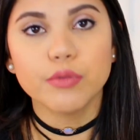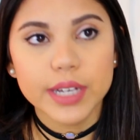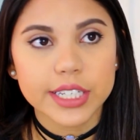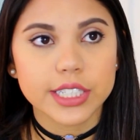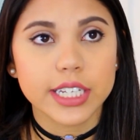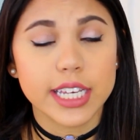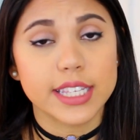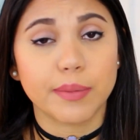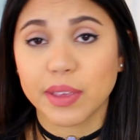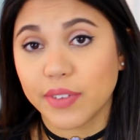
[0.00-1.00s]
which is
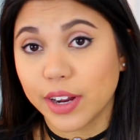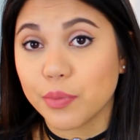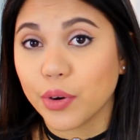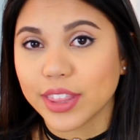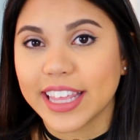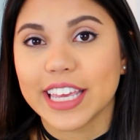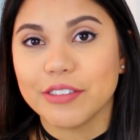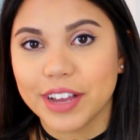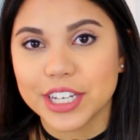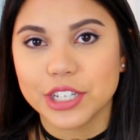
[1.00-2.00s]
something very important that
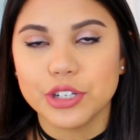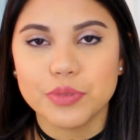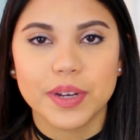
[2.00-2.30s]
you guys should do.